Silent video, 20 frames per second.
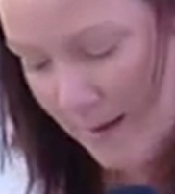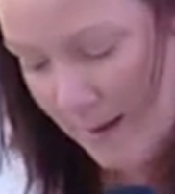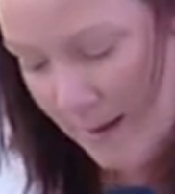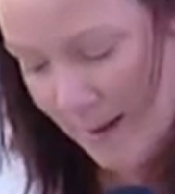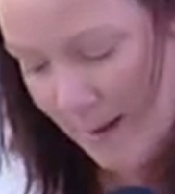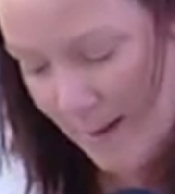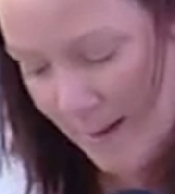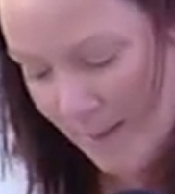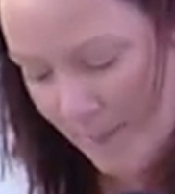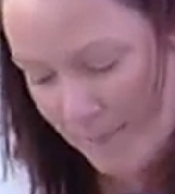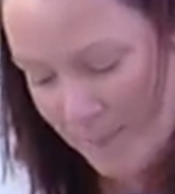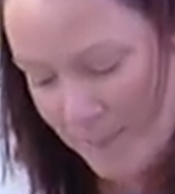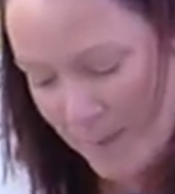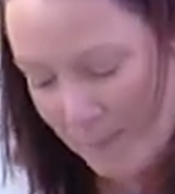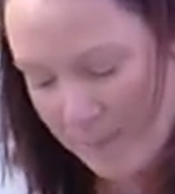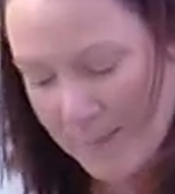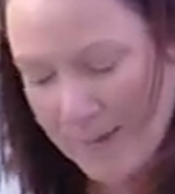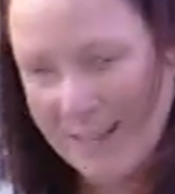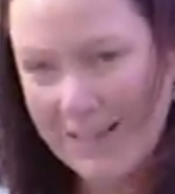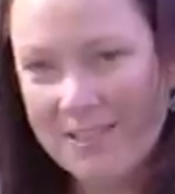
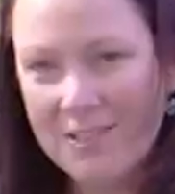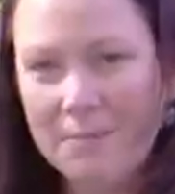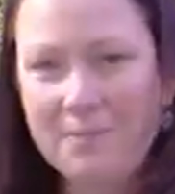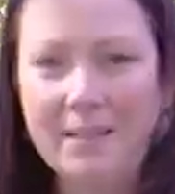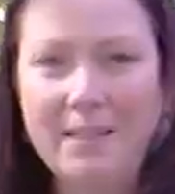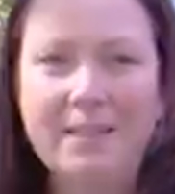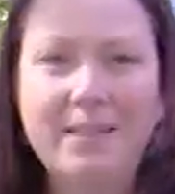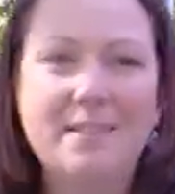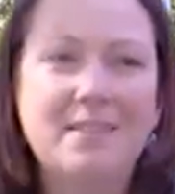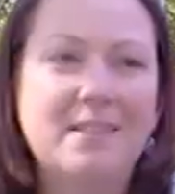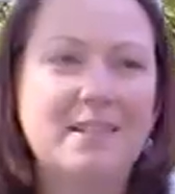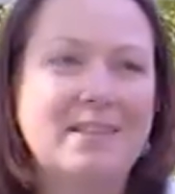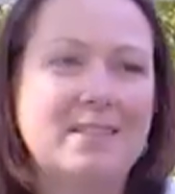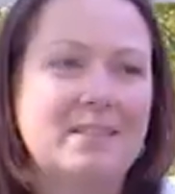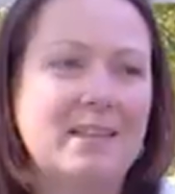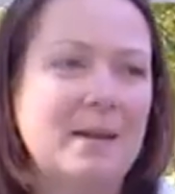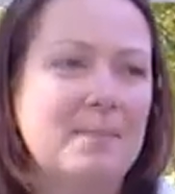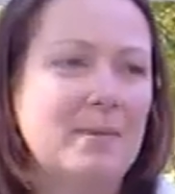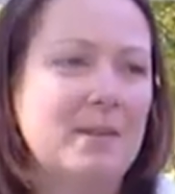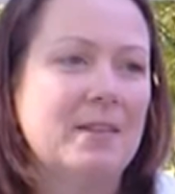But it's a really good
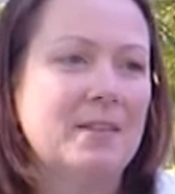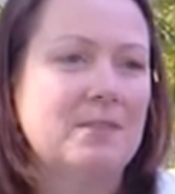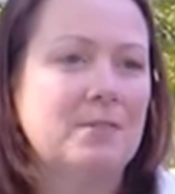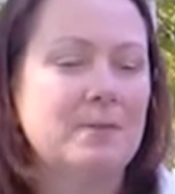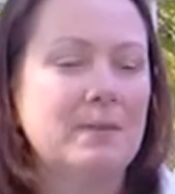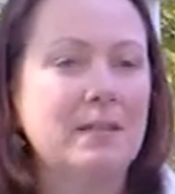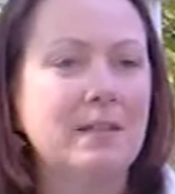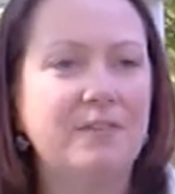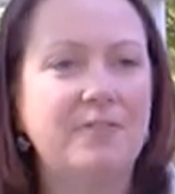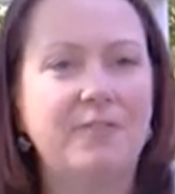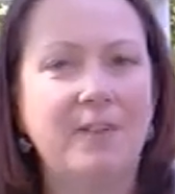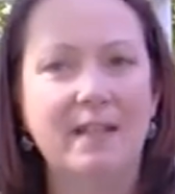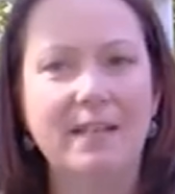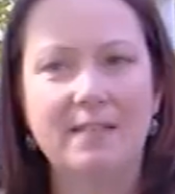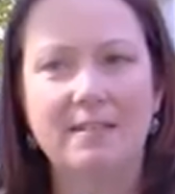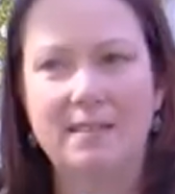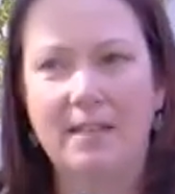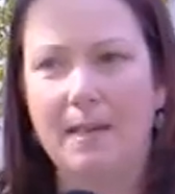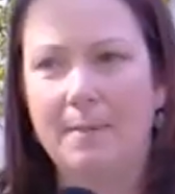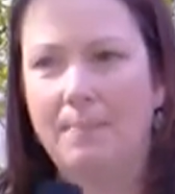example, and it's a really fun
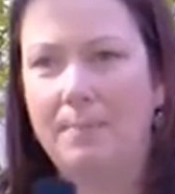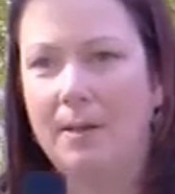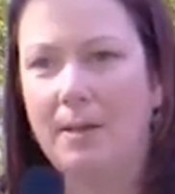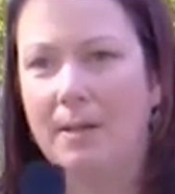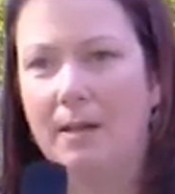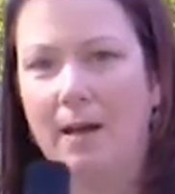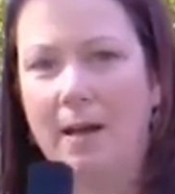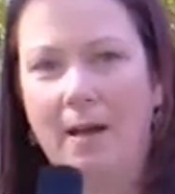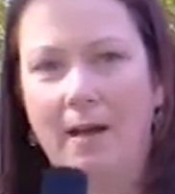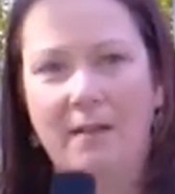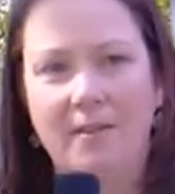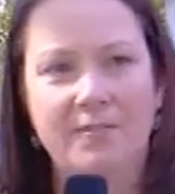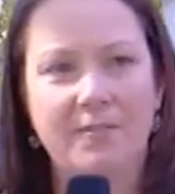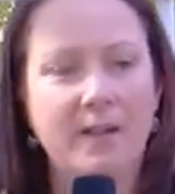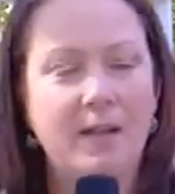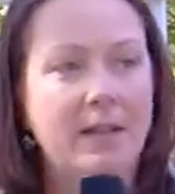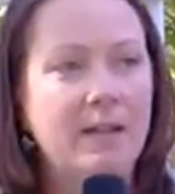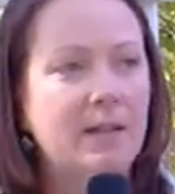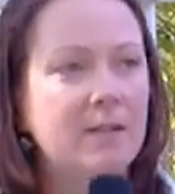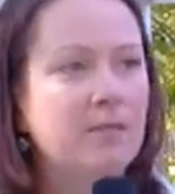example of
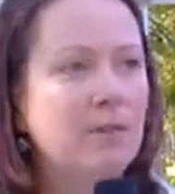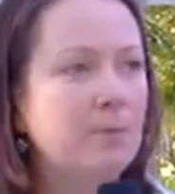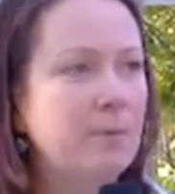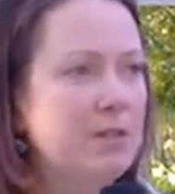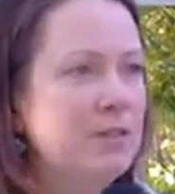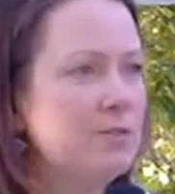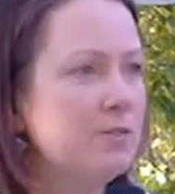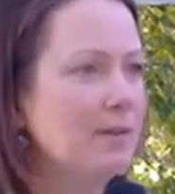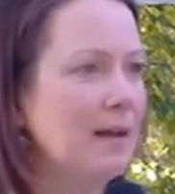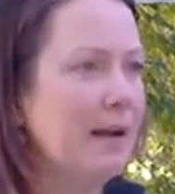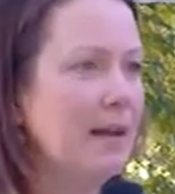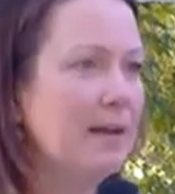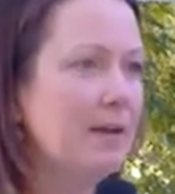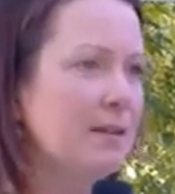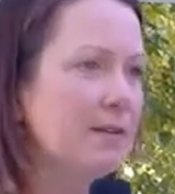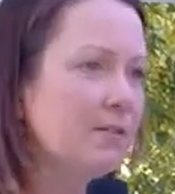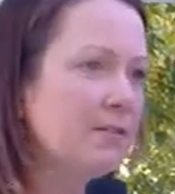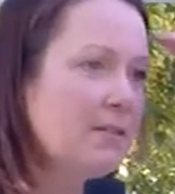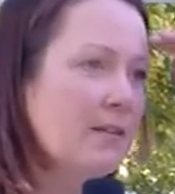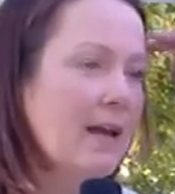the witch
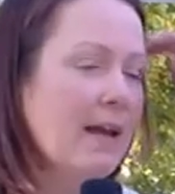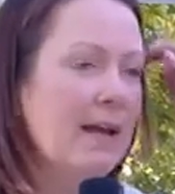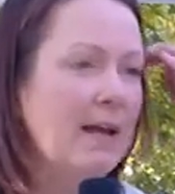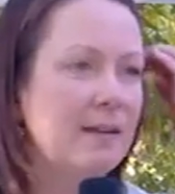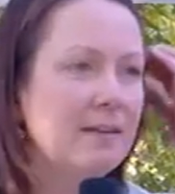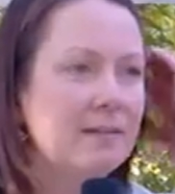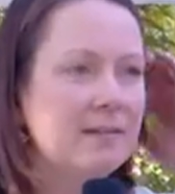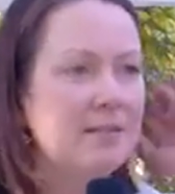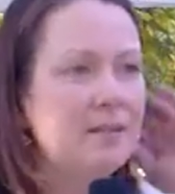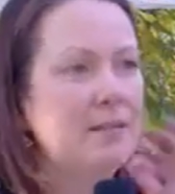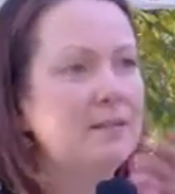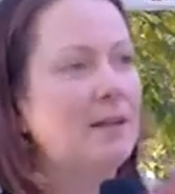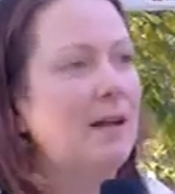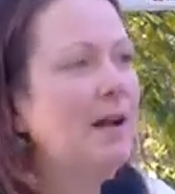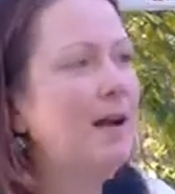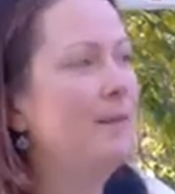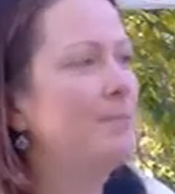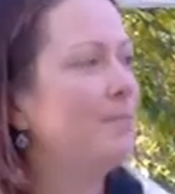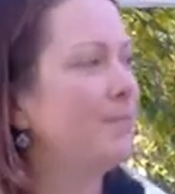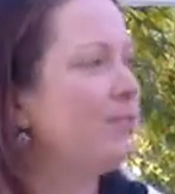trials and
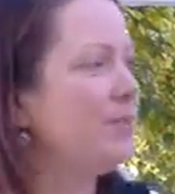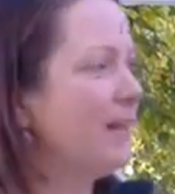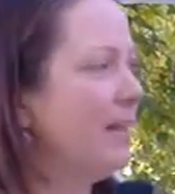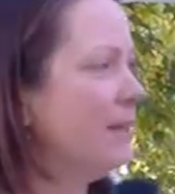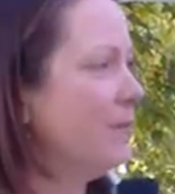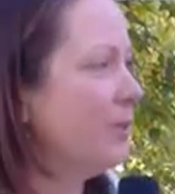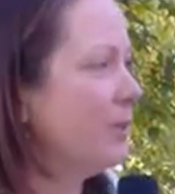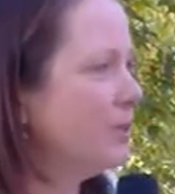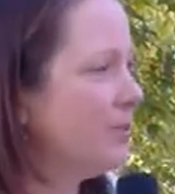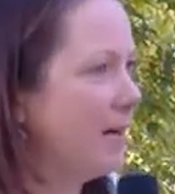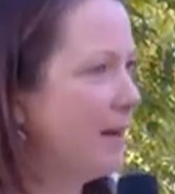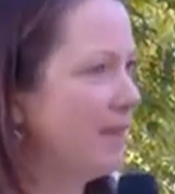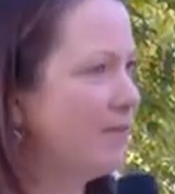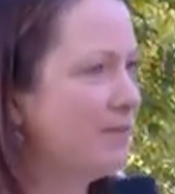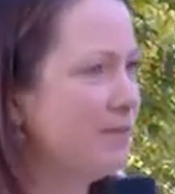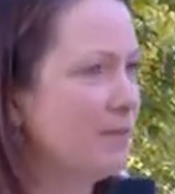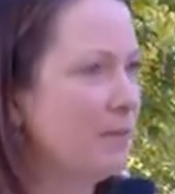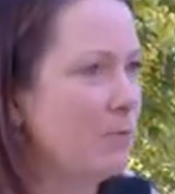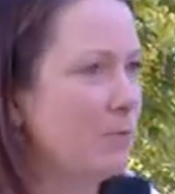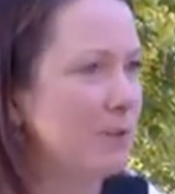Salem
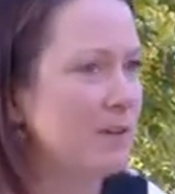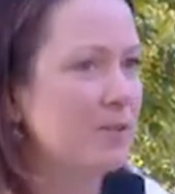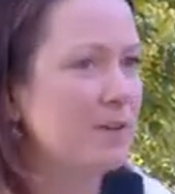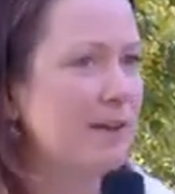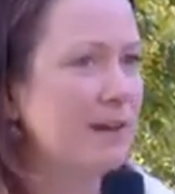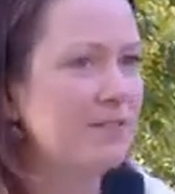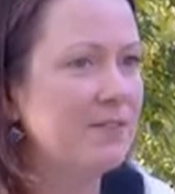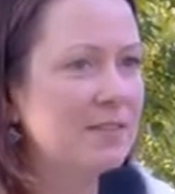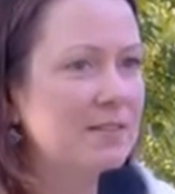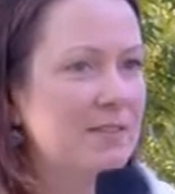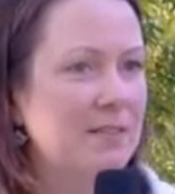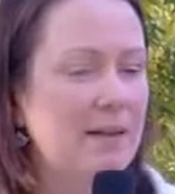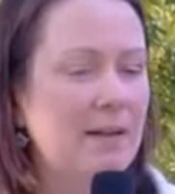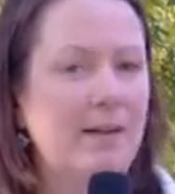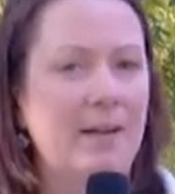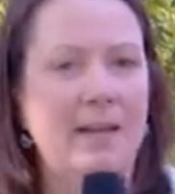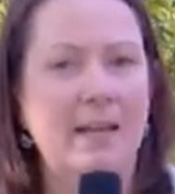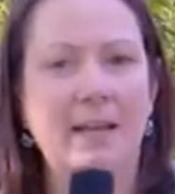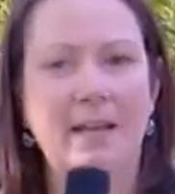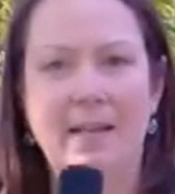witchcraft
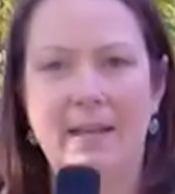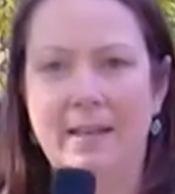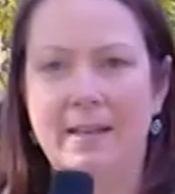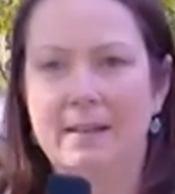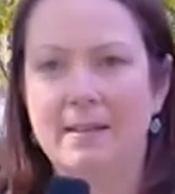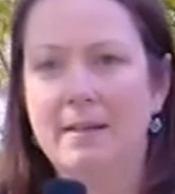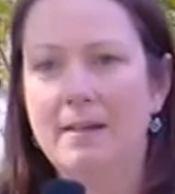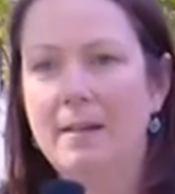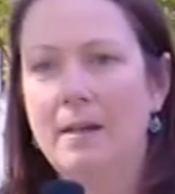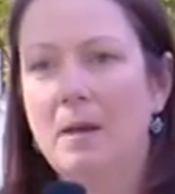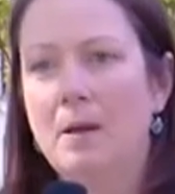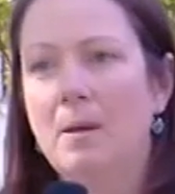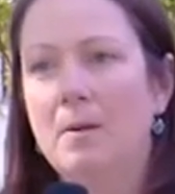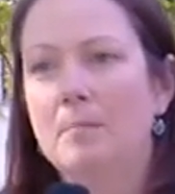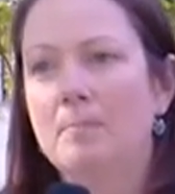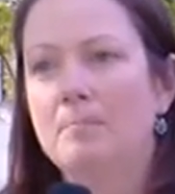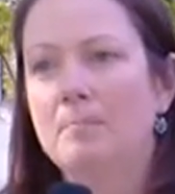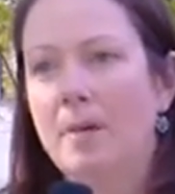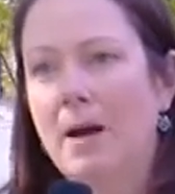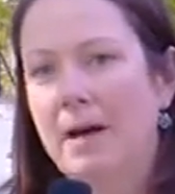hysteria in
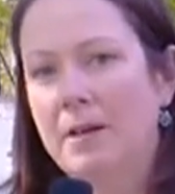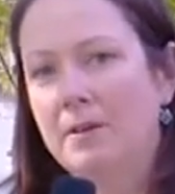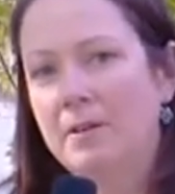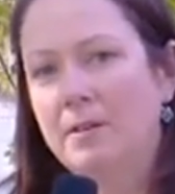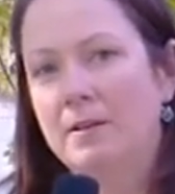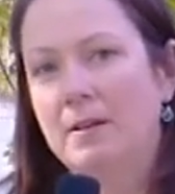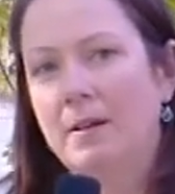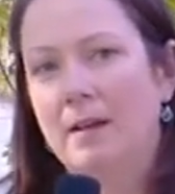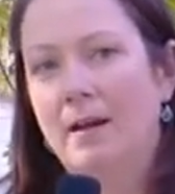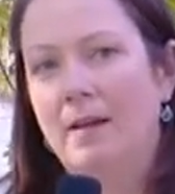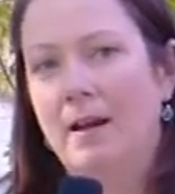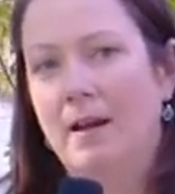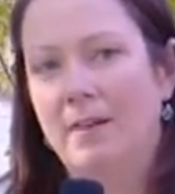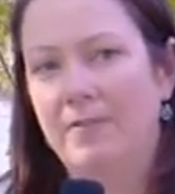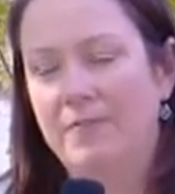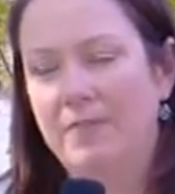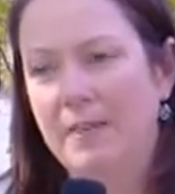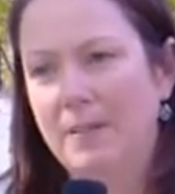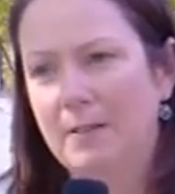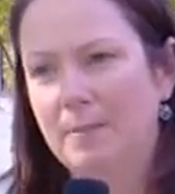modern
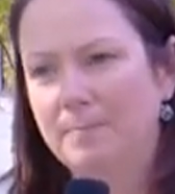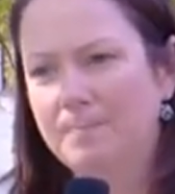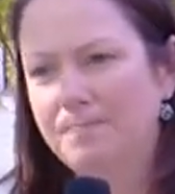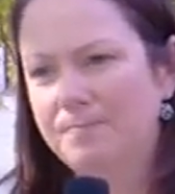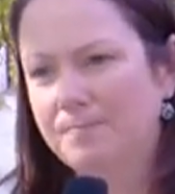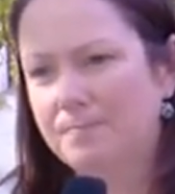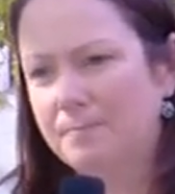film.